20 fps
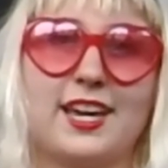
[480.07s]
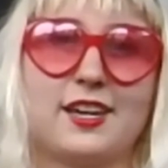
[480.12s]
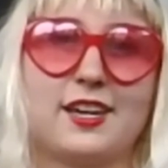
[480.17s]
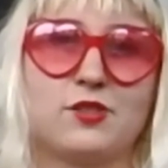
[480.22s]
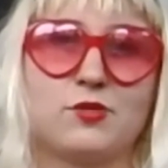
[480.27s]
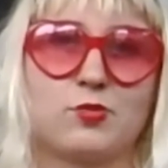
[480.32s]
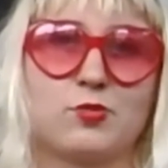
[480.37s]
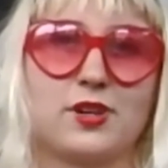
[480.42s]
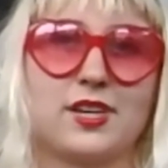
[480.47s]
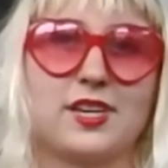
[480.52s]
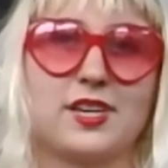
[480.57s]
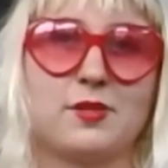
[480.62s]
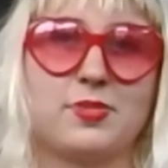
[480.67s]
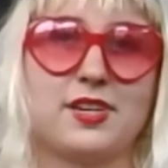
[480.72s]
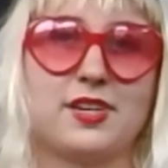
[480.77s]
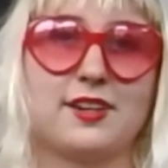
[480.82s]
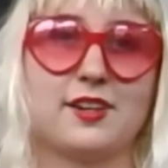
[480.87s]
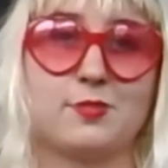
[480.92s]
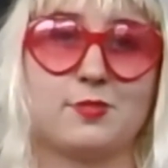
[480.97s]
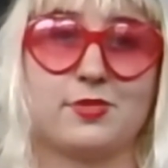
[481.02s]
and
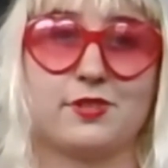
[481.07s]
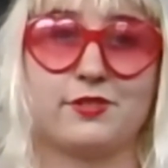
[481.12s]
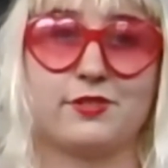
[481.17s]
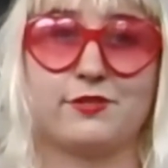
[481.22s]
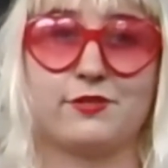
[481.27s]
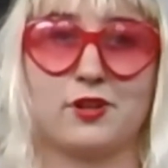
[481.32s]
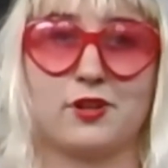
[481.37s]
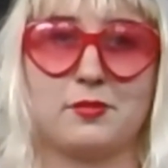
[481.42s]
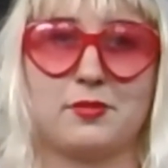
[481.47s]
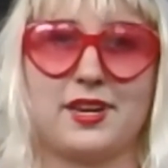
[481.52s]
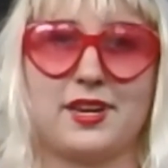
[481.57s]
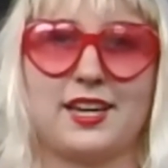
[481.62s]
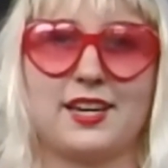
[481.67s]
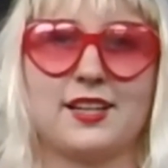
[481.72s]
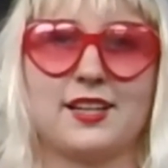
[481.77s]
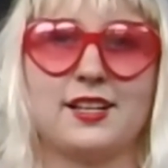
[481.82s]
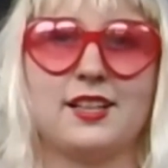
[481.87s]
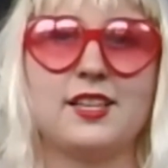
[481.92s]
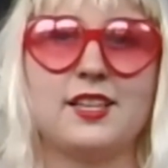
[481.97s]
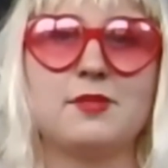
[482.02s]
reappear before me,
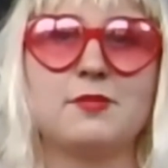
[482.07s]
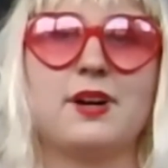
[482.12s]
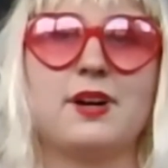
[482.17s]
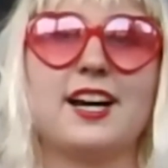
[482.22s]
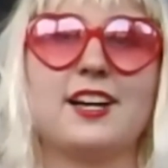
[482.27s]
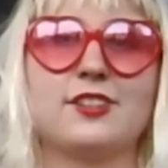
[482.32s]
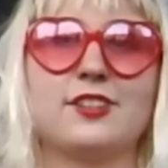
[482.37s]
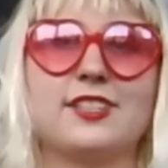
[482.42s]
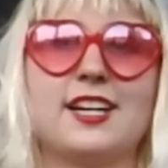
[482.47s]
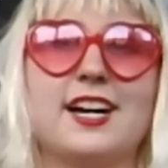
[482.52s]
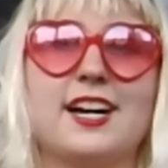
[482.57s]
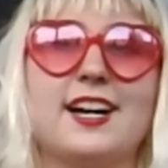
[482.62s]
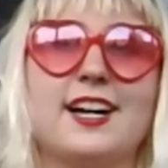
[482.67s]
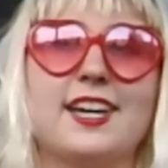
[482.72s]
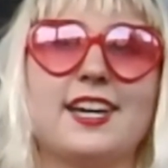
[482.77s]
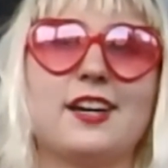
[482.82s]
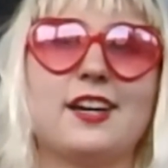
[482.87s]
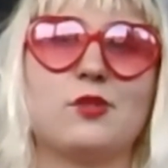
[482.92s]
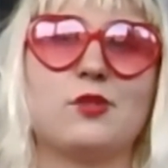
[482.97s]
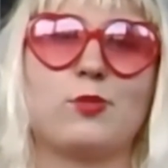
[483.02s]
piled
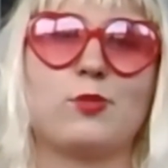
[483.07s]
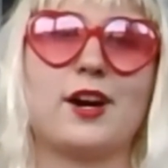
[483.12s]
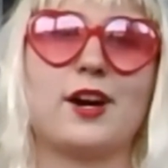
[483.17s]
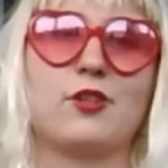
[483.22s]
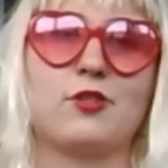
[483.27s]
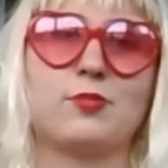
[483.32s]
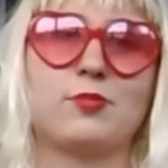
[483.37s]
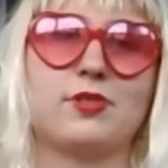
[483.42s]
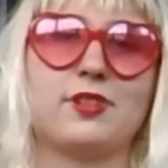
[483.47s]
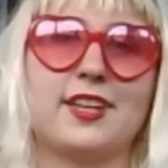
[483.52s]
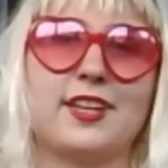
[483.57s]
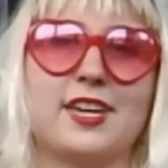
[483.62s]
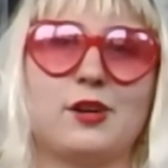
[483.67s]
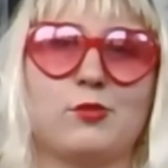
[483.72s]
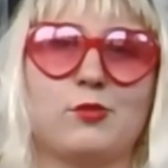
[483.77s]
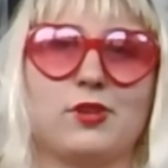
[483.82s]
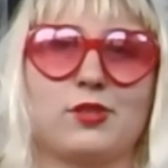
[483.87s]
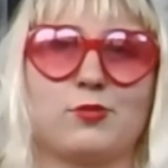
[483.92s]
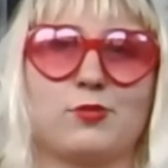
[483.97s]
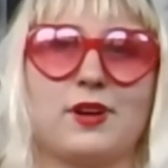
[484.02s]
high on a round plate
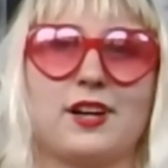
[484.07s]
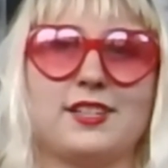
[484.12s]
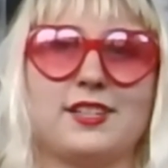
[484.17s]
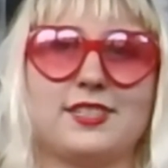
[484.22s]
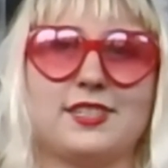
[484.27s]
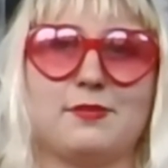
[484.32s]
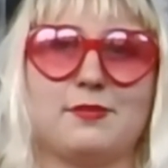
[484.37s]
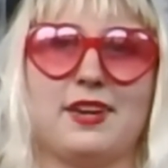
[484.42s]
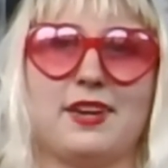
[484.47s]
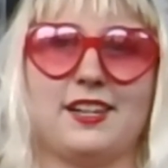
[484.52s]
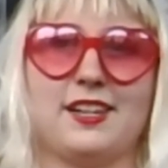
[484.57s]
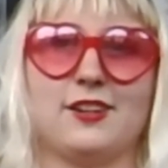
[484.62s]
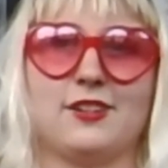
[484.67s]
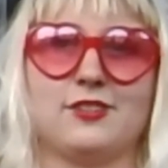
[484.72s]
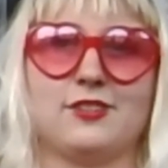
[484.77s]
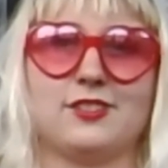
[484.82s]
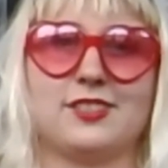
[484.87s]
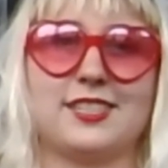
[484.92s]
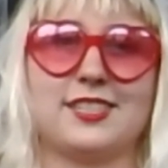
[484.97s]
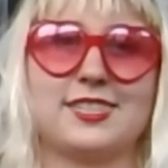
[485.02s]
with red
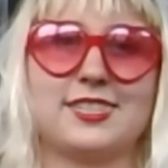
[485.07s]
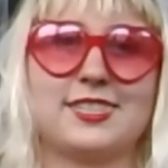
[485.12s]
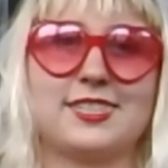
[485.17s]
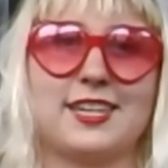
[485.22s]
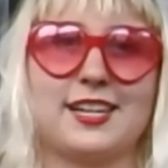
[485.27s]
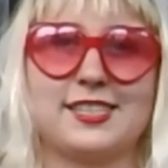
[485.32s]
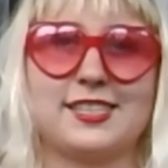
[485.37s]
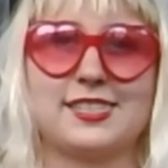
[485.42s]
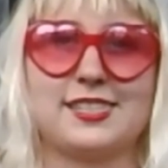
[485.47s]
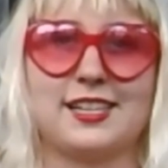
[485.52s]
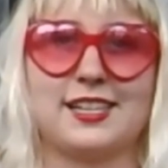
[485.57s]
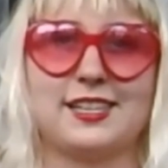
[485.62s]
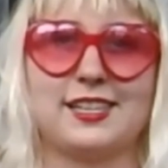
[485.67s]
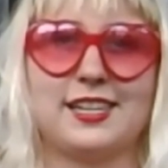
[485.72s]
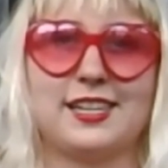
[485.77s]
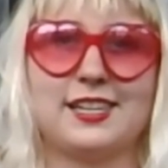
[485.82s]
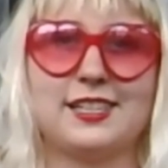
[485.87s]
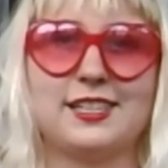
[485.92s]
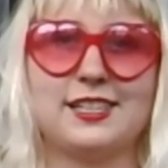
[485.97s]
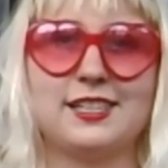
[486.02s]
tomatoes and sliced
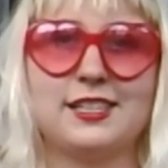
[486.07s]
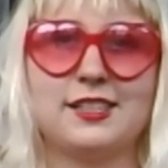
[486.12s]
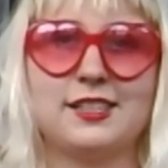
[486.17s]
onion.